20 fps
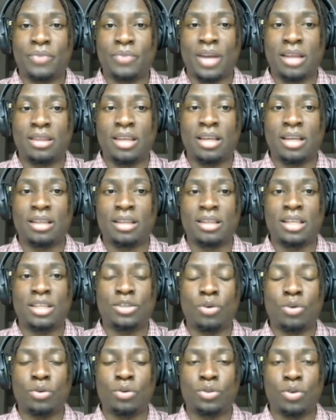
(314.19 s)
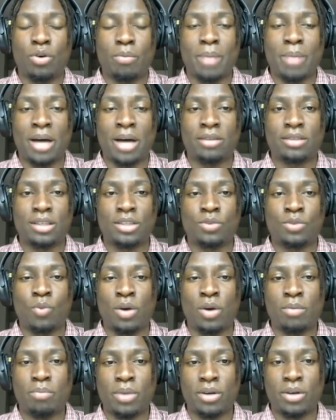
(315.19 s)
I think the total amount is
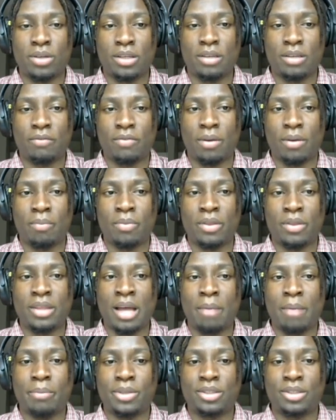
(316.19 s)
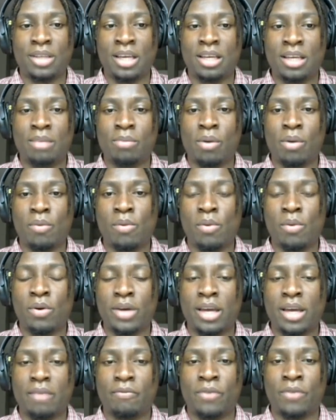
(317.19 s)
1 billion, if I'm not mistaken, but we will
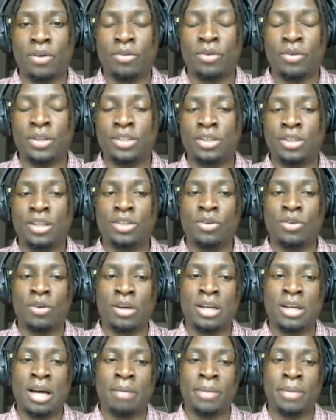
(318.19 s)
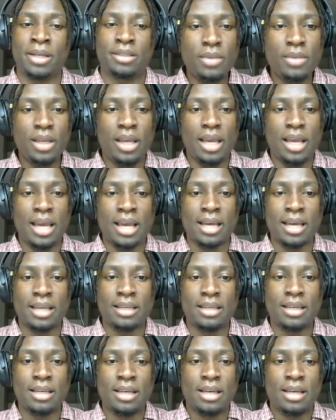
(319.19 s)
get further into the tokenomics.
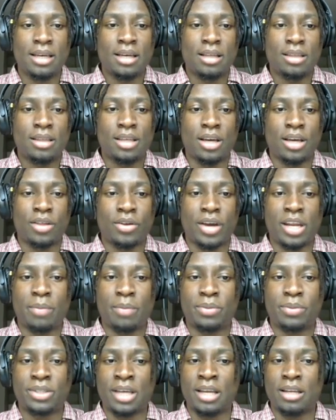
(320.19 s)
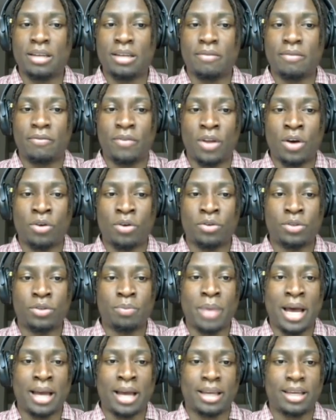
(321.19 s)
And the other 80% flows
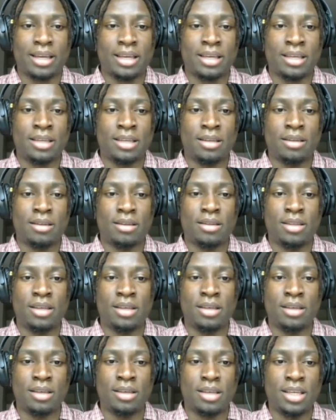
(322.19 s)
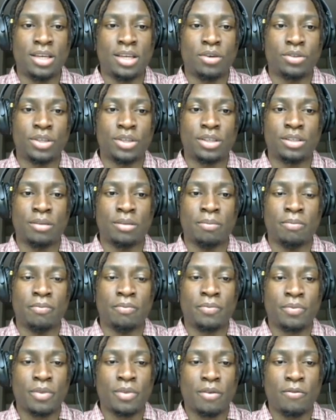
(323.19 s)
back in the ecosystem
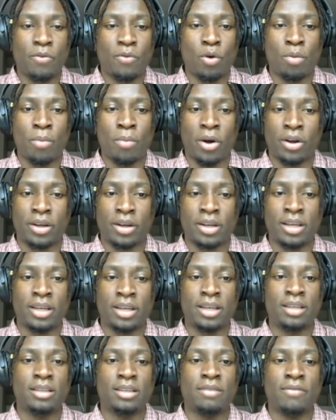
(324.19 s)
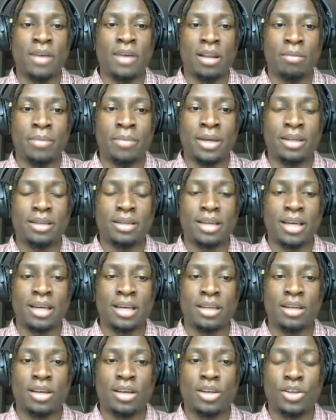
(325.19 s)
for marketing, development,
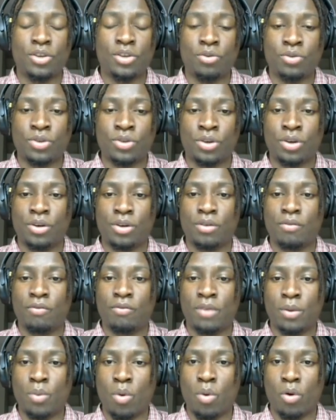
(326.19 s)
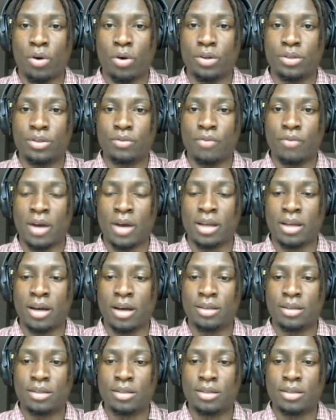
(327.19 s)
and user rewards, right, guys?